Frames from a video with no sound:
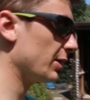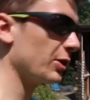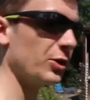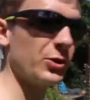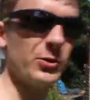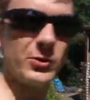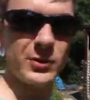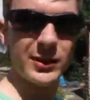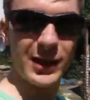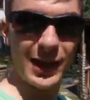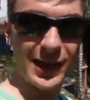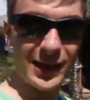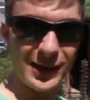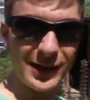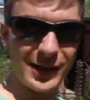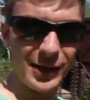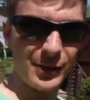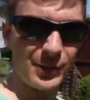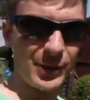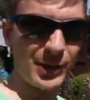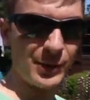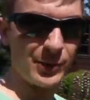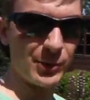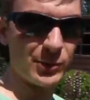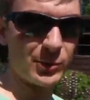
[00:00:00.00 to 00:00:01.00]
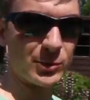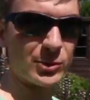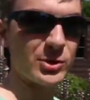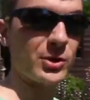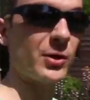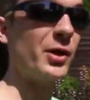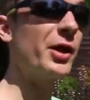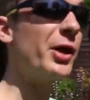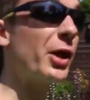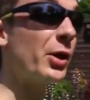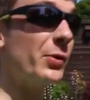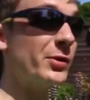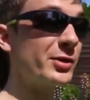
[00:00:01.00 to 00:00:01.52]
Good day dear people, so
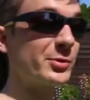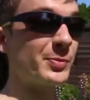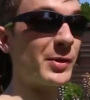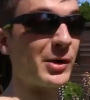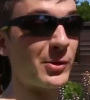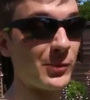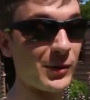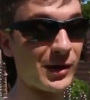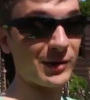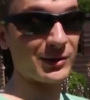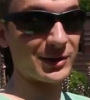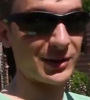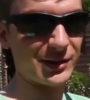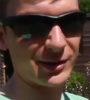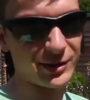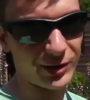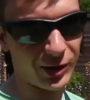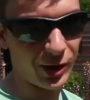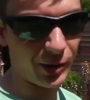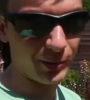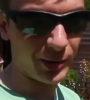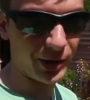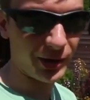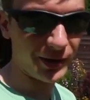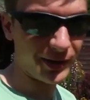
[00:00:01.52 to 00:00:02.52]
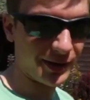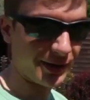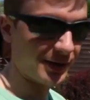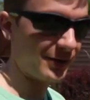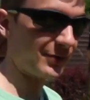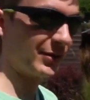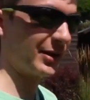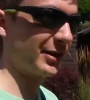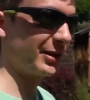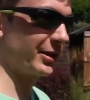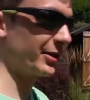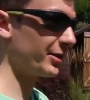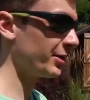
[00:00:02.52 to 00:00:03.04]
I know it's been a while since I uploaded a
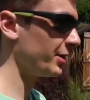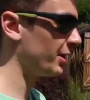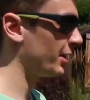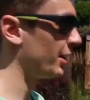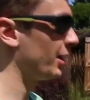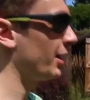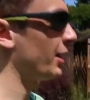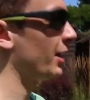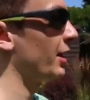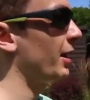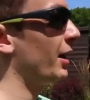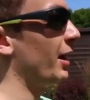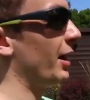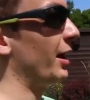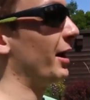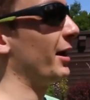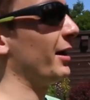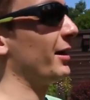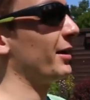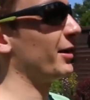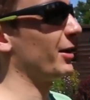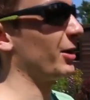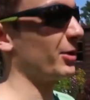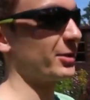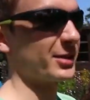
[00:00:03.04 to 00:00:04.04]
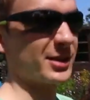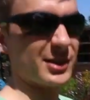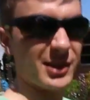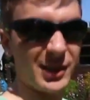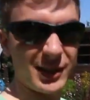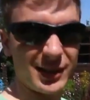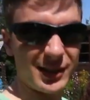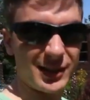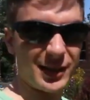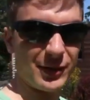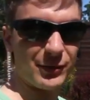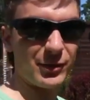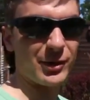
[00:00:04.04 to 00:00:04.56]
video. Uh, I
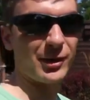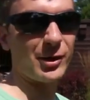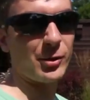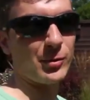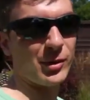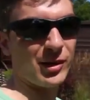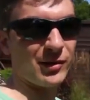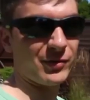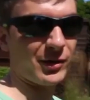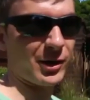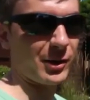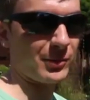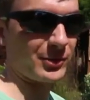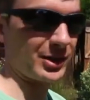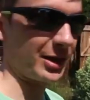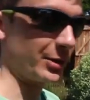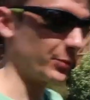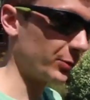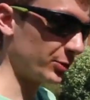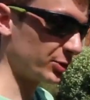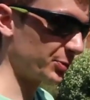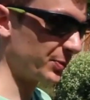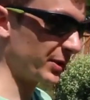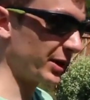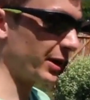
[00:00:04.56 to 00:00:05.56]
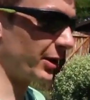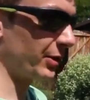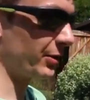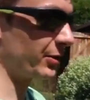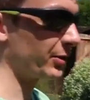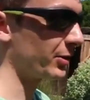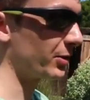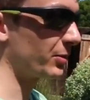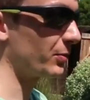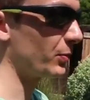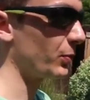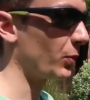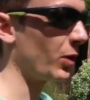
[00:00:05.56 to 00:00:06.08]
decided to give you a little bit of an update, what's been going
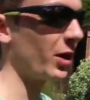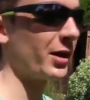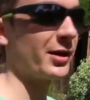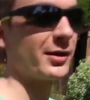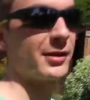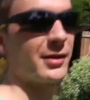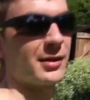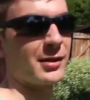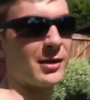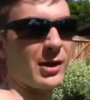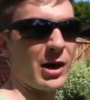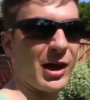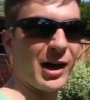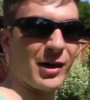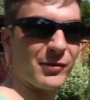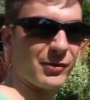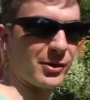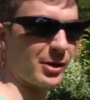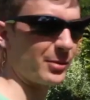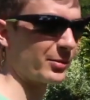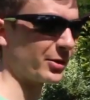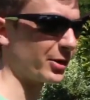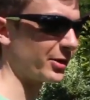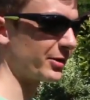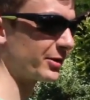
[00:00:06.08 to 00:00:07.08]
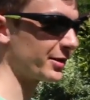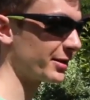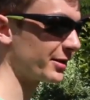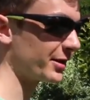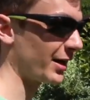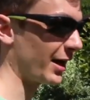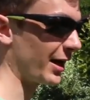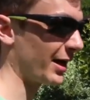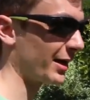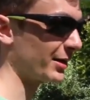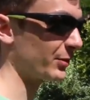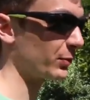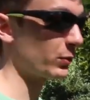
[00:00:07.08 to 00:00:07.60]
on, why I haven't uploaded
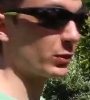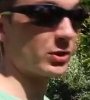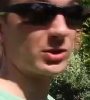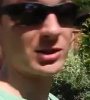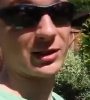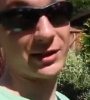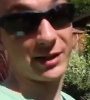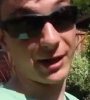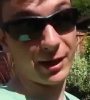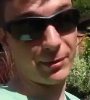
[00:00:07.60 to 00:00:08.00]
and what's to